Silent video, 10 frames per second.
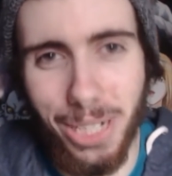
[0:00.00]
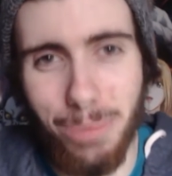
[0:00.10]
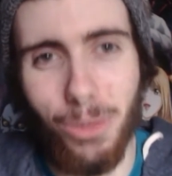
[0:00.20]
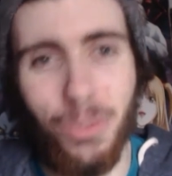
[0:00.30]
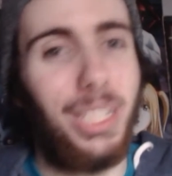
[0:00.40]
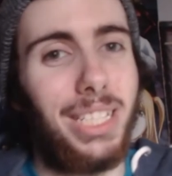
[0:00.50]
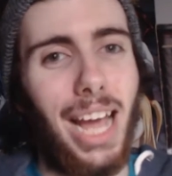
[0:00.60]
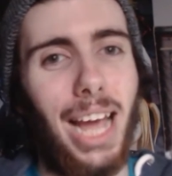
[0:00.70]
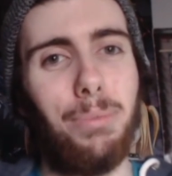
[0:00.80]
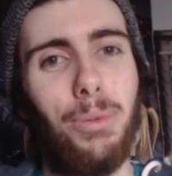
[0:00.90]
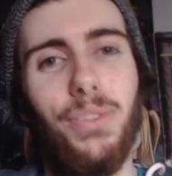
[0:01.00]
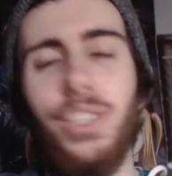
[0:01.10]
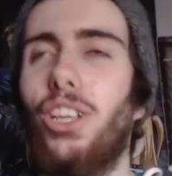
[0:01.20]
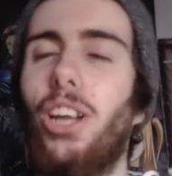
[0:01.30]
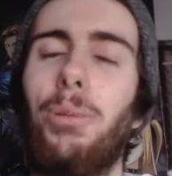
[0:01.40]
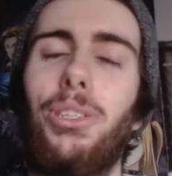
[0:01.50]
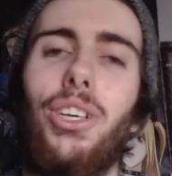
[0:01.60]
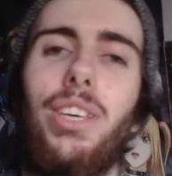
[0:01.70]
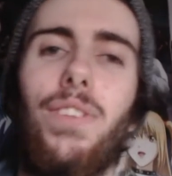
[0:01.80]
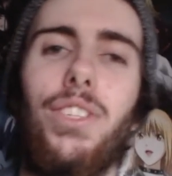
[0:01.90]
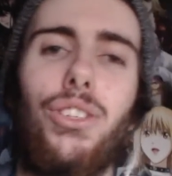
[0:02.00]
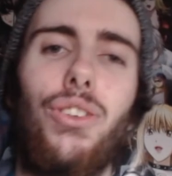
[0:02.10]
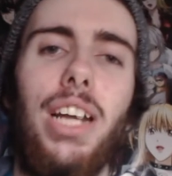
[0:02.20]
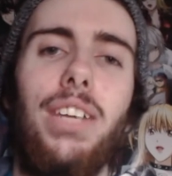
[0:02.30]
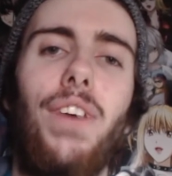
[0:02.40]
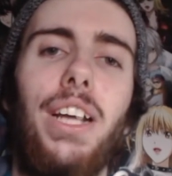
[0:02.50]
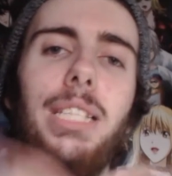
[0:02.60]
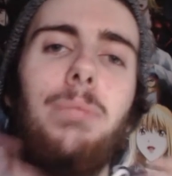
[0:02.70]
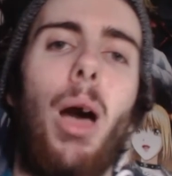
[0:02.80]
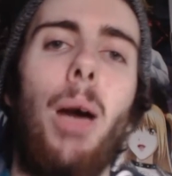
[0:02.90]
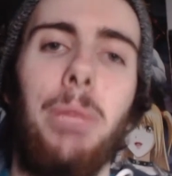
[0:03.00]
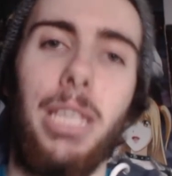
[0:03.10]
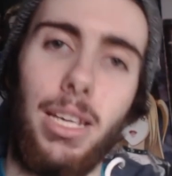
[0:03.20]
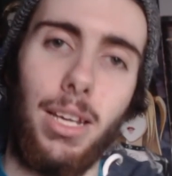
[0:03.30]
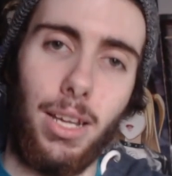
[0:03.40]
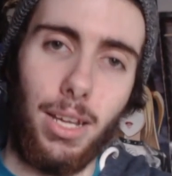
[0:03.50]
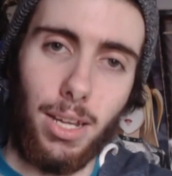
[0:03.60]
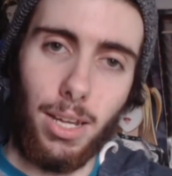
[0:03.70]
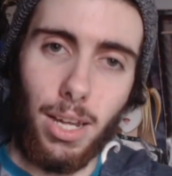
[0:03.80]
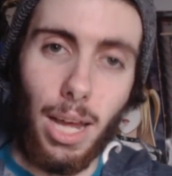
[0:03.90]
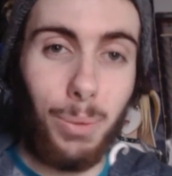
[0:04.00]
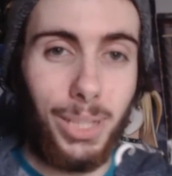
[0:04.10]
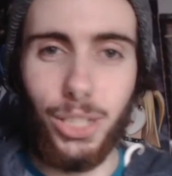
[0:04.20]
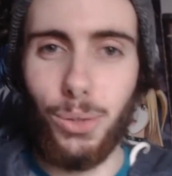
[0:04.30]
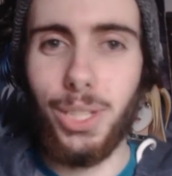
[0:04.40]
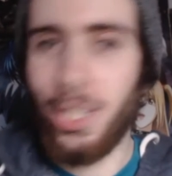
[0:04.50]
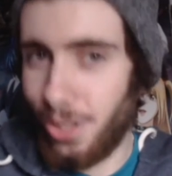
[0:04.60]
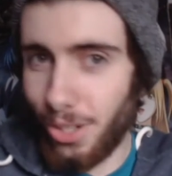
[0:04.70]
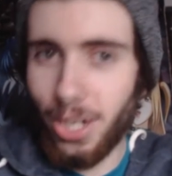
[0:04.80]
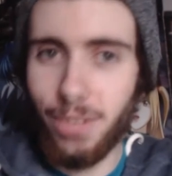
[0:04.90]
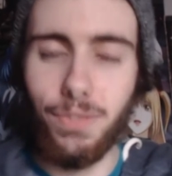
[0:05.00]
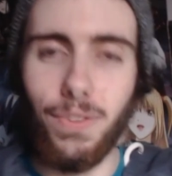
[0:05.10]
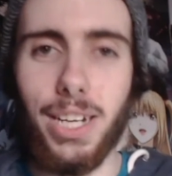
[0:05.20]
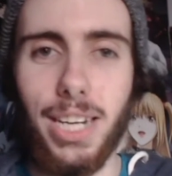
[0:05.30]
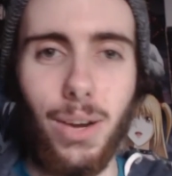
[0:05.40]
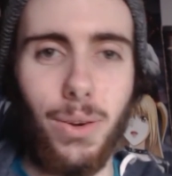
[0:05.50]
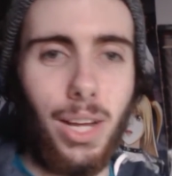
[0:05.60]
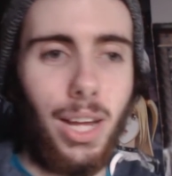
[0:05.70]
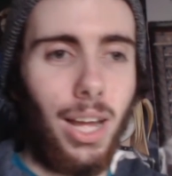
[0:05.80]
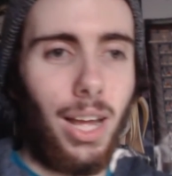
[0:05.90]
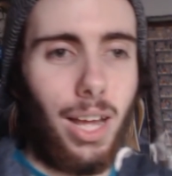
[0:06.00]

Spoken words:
Funny movie, sad movie. It's all about Chucky Finster trying to find his mommy. And will he do it? You're gonna have to find out.